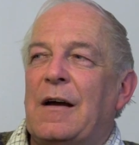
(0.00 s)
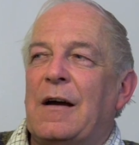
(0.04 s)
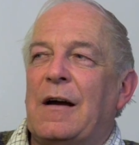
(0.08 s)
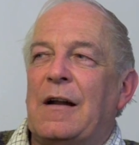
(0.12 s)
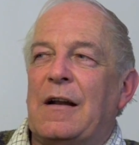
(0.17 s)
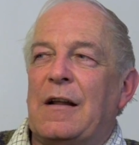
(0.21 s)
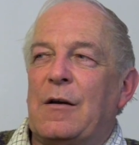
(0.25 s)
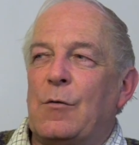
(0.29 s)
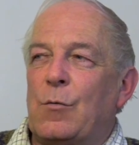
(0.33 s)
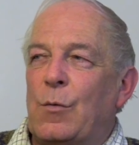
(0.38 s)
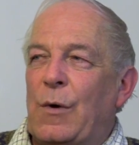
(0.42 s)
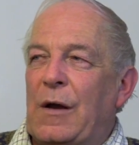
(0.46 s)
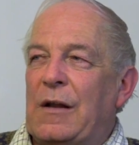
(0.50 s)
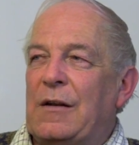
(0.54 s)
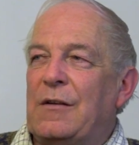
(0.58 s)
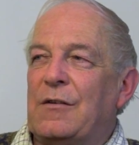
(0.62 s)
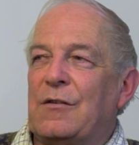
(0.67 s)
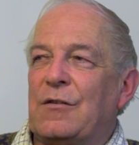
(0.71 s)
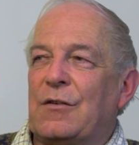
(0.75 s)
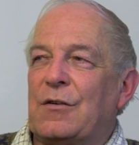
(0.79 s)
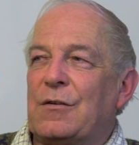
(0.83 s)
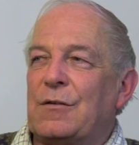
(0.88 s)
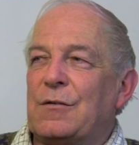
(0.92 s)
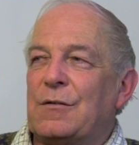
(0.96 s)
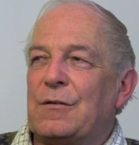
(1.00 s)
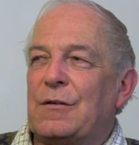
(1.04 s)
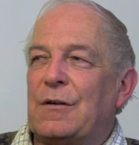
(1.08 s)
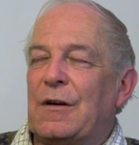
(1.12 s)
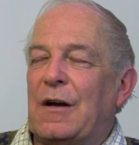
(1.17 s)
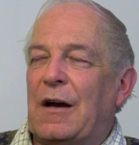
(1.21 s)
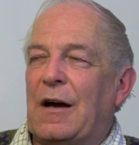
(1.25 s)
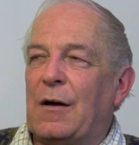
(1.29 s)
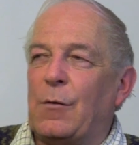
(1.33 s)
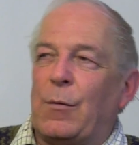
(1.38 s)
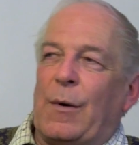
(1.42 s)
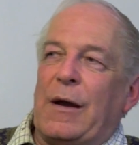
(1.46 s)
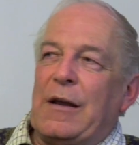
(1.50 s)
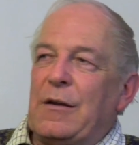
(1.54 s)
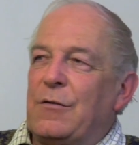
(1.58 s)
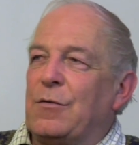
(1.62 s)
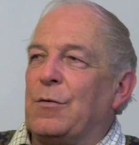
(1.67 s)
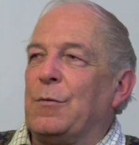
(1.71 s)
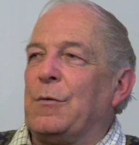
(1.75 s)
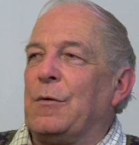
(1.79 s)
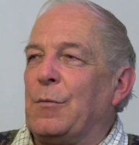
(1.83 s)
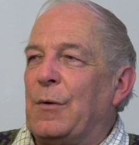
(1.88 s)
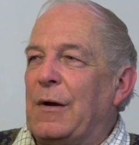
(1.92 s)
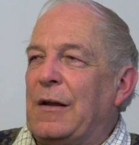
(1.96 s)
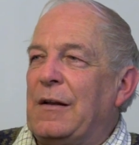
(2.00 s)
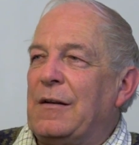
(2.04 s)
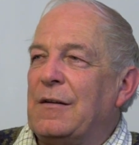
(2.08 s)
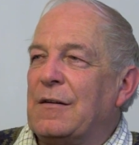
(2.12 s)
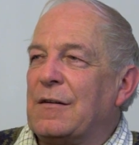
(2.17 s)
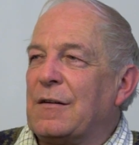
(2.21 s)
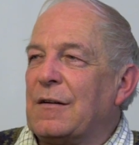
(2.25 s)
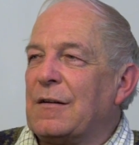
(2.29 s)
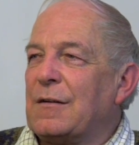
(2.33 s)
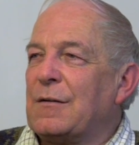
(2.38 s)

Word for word: and it went away from the wind.